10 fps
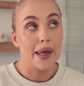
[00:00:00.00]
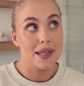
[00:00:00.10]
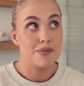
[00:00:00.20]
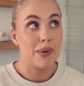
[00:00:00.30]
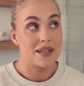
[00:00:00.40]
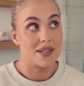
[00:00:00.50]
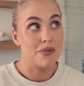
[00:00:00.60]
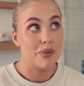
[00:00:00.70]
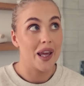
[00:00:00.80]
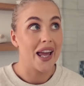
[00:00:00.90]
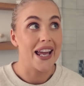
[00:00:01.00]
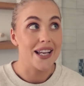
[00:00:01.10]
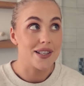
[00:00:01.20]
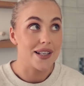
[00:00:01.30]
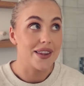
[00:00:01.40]
it's better than being
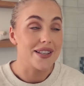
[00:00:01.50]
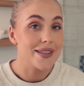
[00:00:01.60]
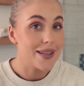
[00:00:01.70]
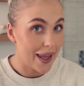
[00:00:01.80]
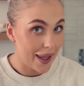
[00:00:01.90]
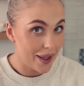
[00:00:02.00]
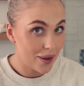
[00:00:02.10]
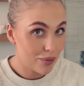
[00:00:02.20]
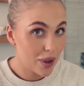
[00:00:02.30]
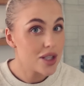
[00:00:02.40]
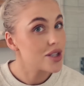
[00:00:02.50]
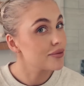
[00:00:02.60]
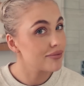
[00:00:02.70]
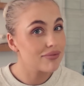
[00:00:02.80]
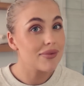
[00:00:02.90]
eaten in the sea,
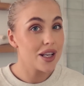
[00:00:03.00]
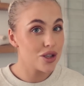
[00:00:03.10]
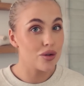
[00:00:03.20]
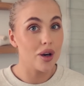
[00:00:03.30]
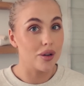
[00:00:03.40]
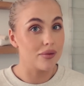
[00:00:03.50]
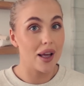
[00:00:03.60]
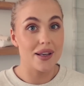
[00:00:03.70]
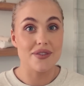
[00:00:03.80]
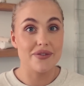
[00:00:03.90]
which is true. That is